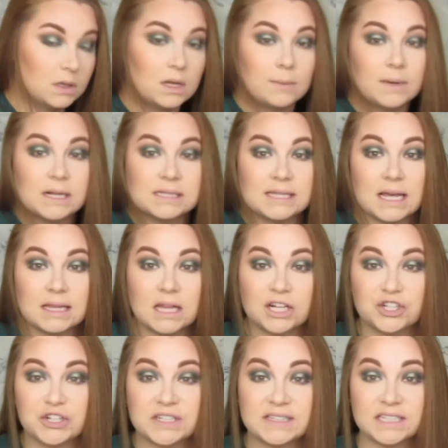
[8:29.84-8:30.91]
Then I'm going to take that
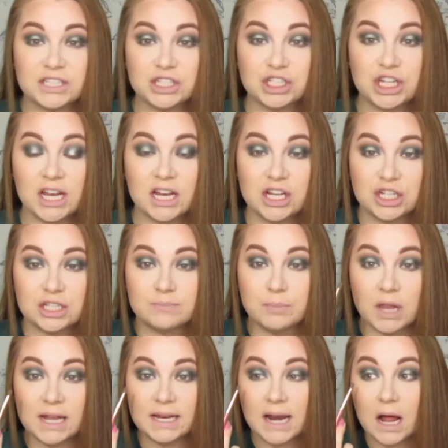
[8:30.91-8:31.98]
transition shade and just
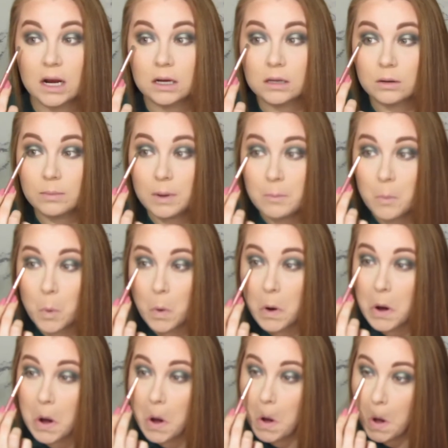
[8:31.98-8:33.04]
blend it out a little bit
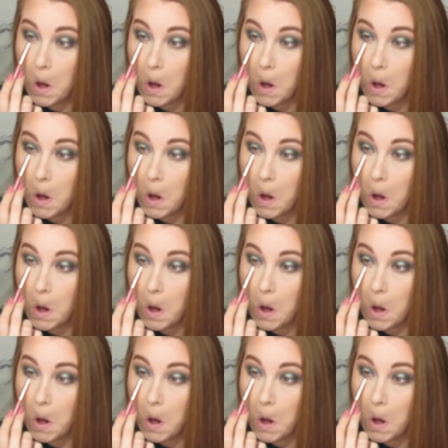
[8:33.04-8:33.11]
more.